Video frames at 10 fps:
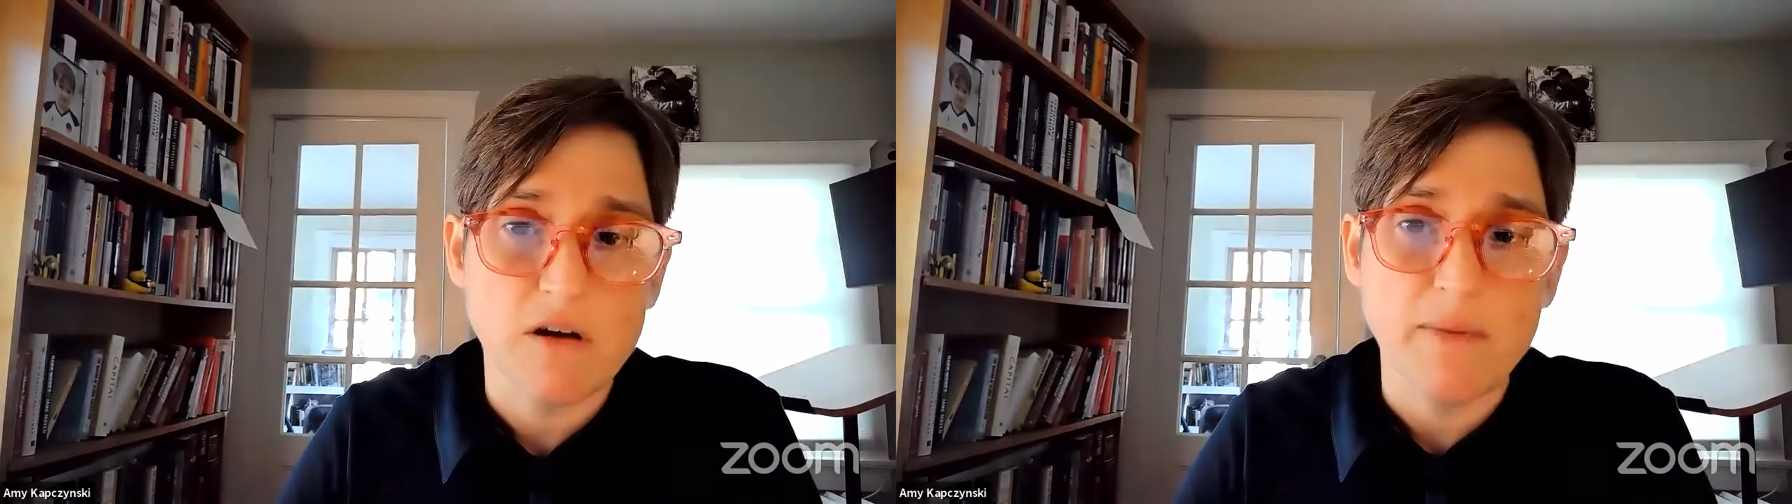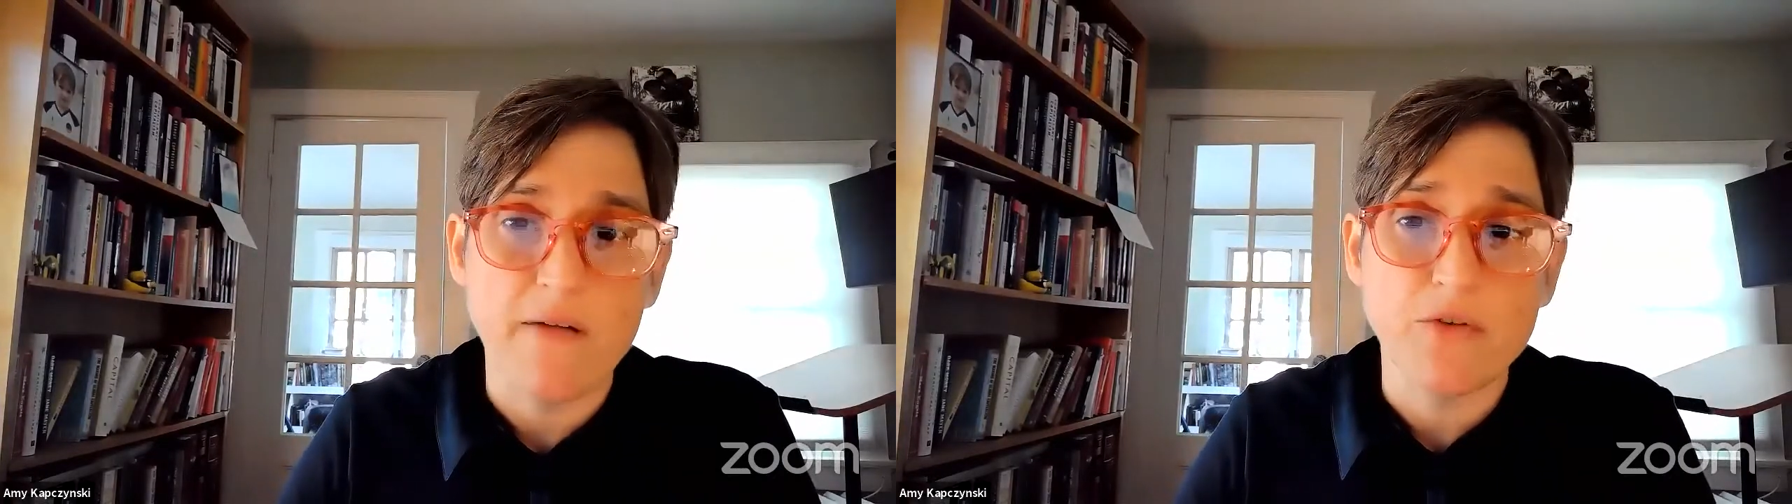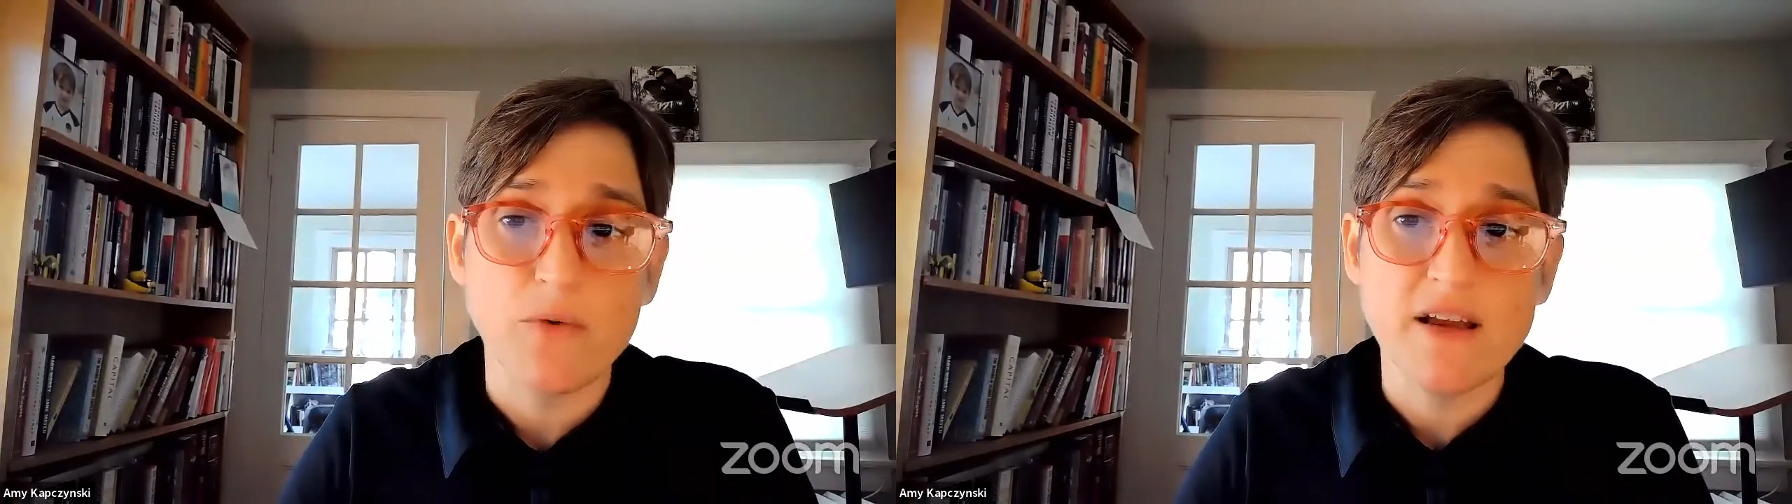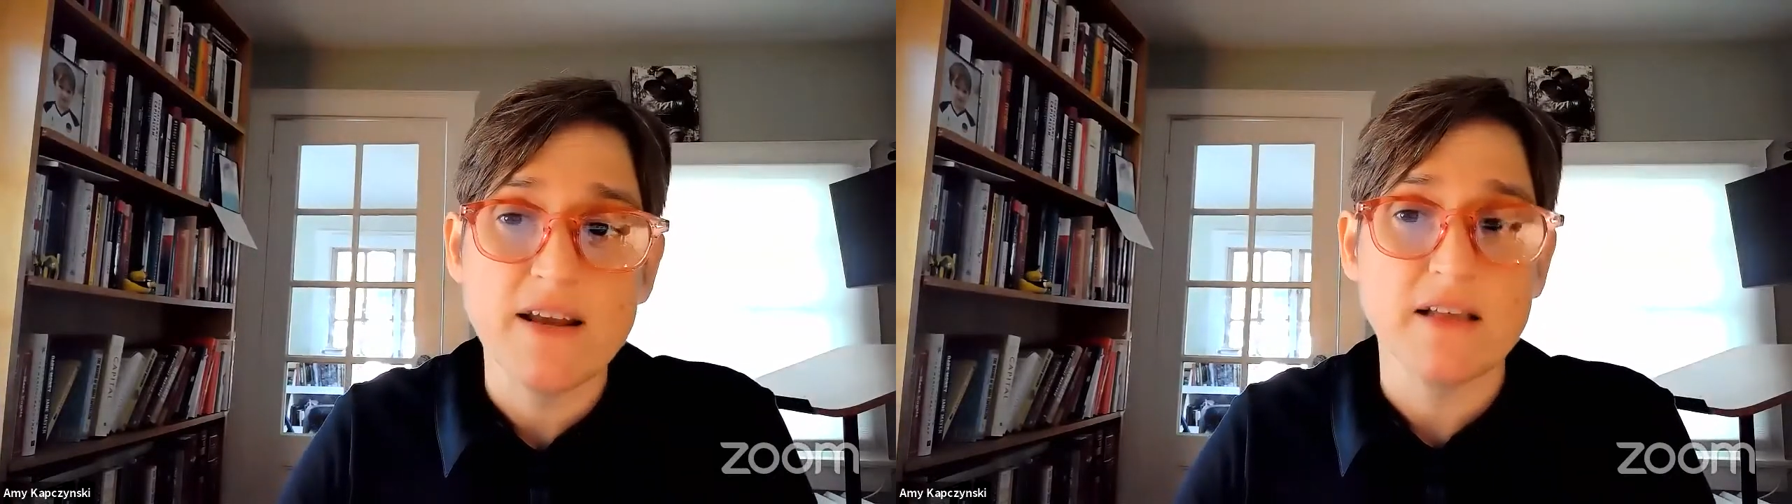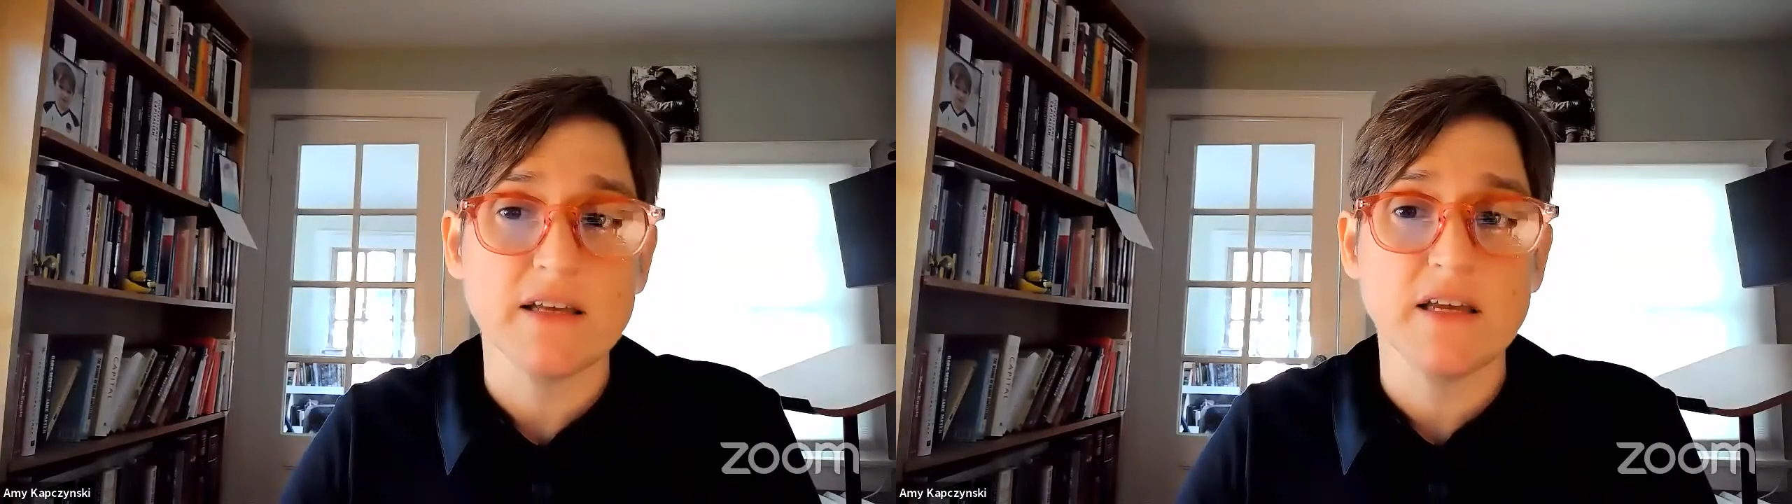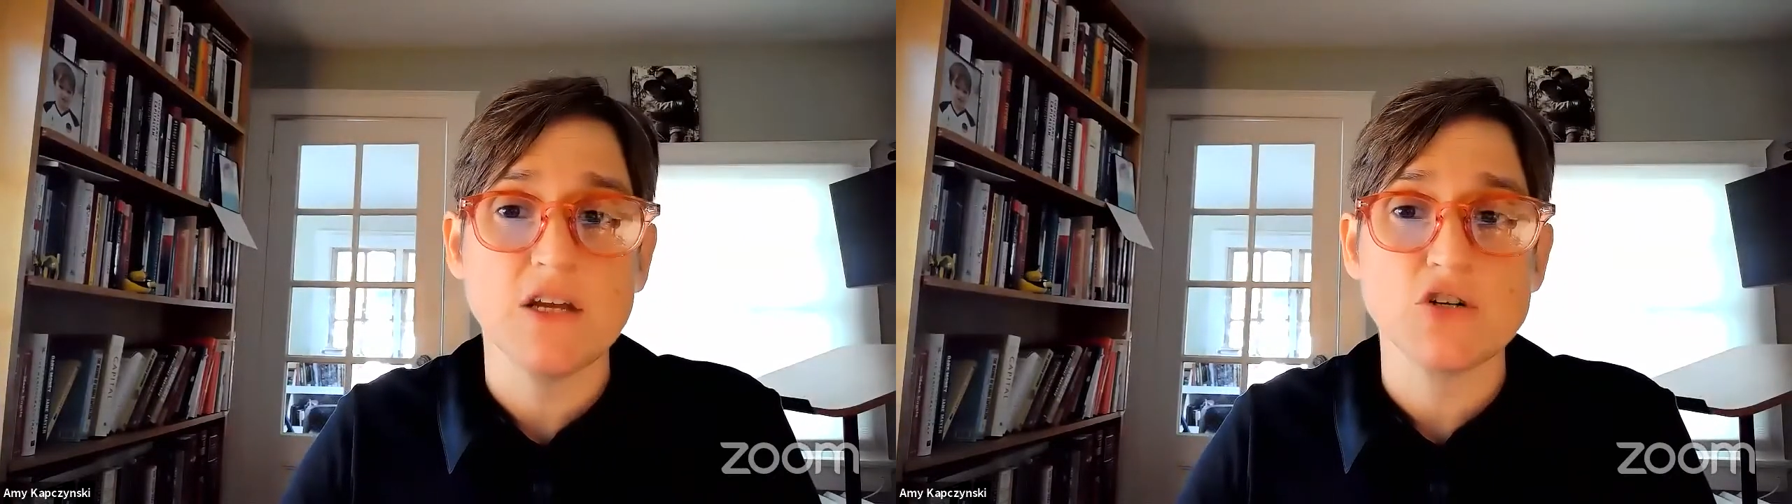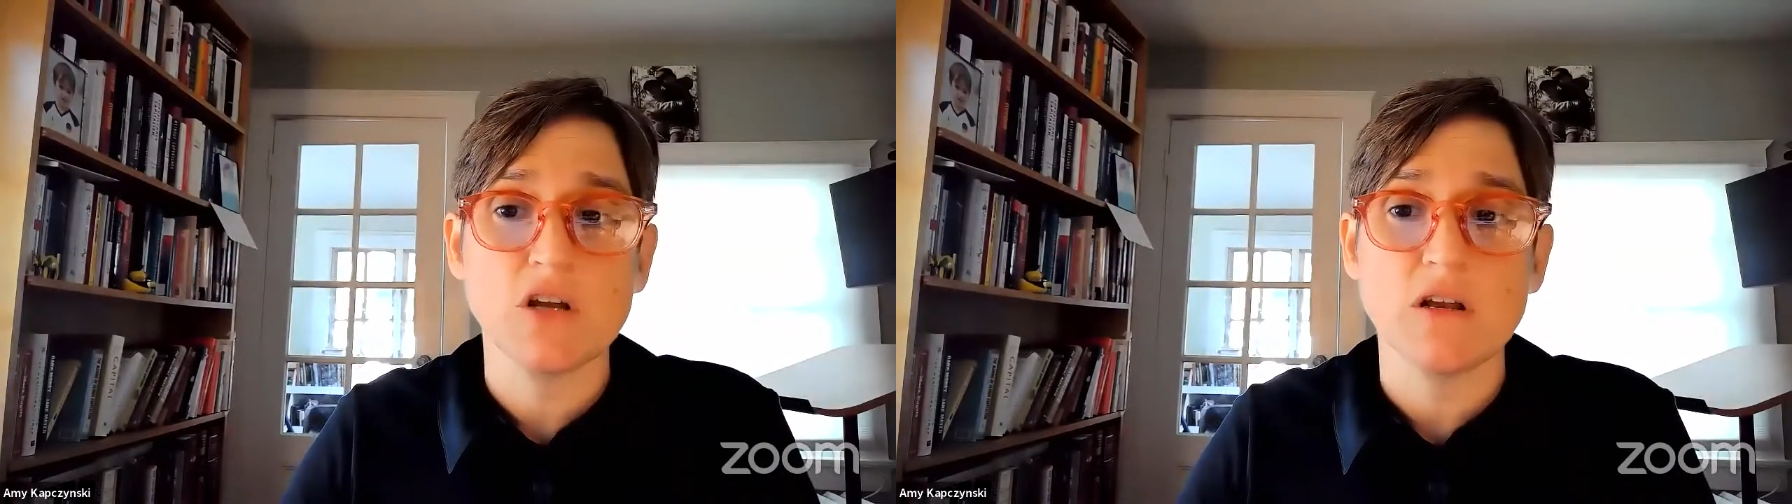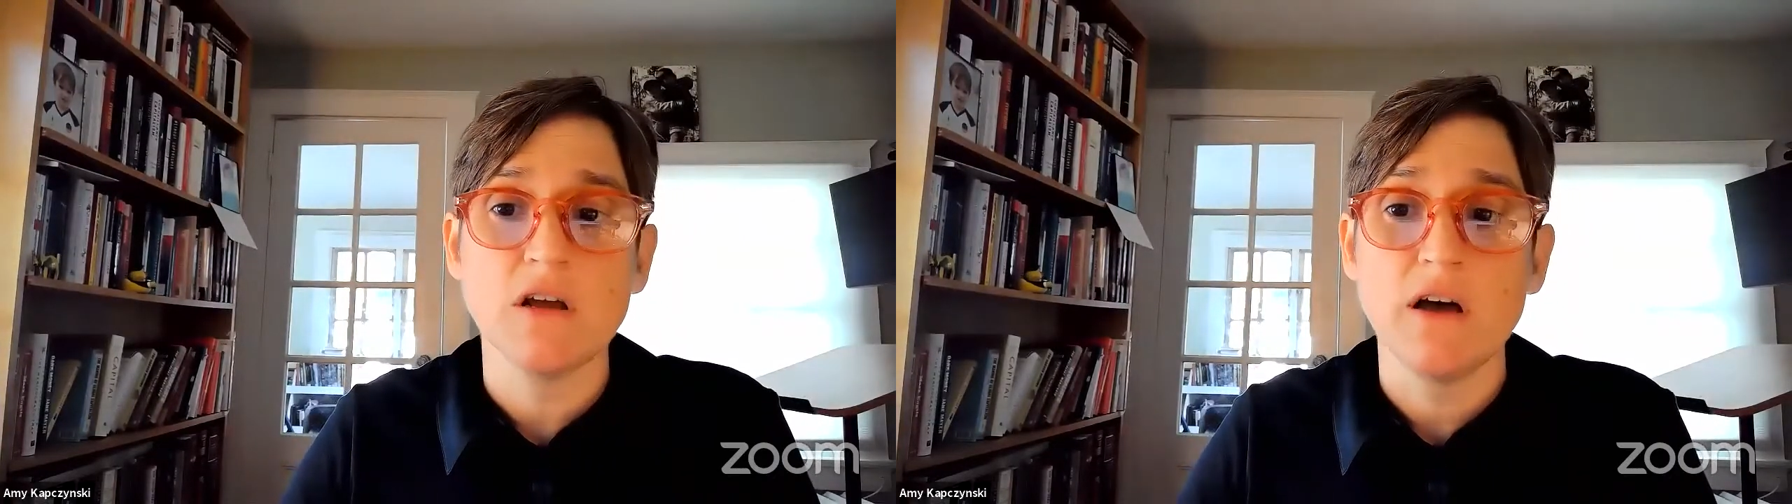about the right
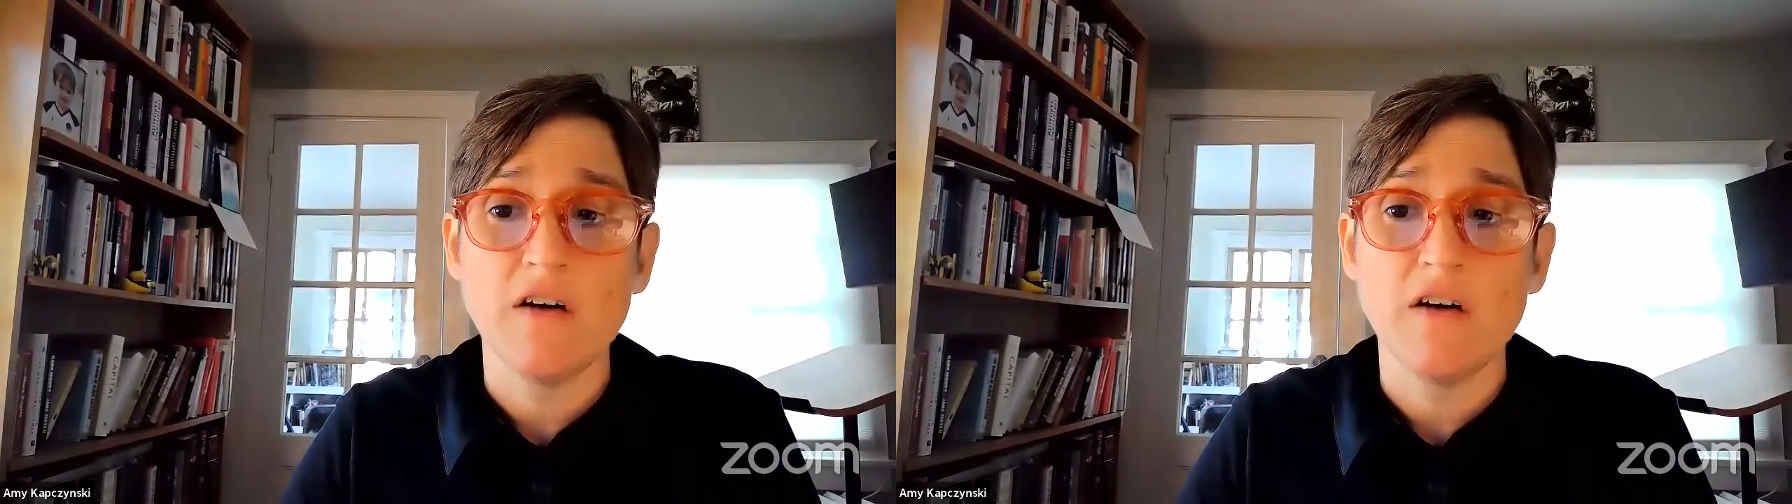allocation